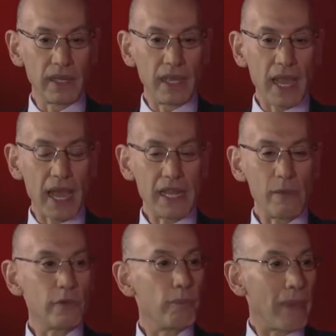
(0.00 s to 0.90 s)
and he
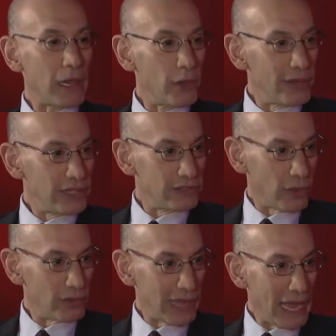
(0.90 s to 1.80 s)
was bellowing so
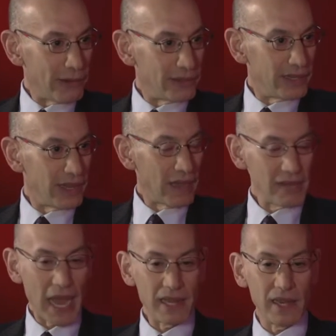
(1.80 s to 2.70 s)
loud. I mean,
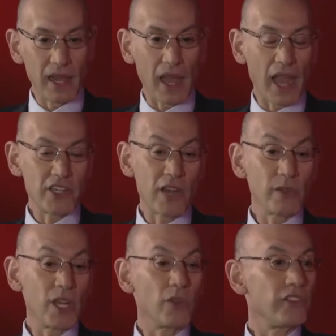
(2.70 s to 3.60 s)
I, I generally
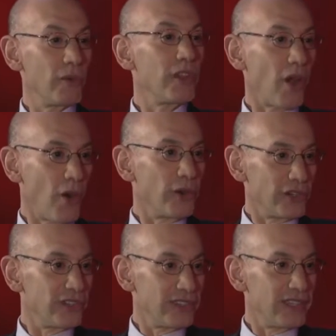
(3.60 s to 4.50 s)
don't sit with
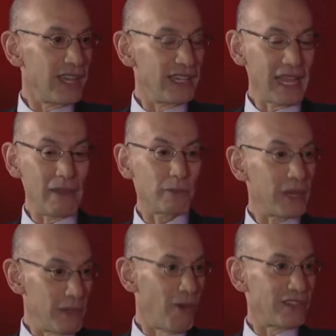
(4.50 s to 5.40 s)
owners at games, but
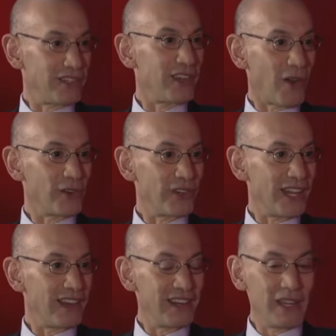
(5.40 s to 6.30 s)
he wasn't an owner
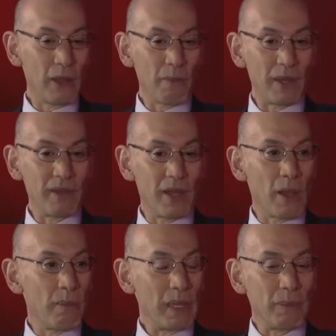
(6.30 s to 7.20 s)
there. But
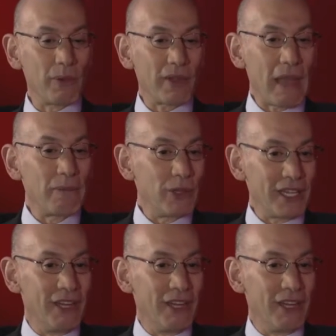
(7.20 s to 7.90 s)
people kept looking